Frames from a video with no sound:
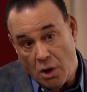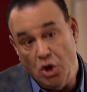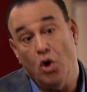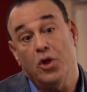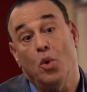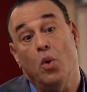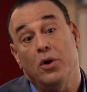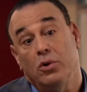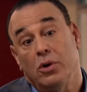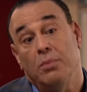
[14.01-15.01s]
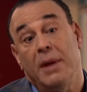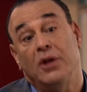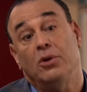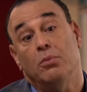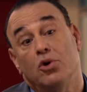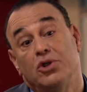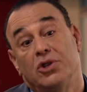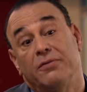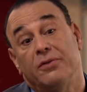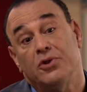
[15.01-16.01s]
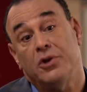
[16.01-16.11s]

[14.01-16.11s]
let's get right into the content, guys.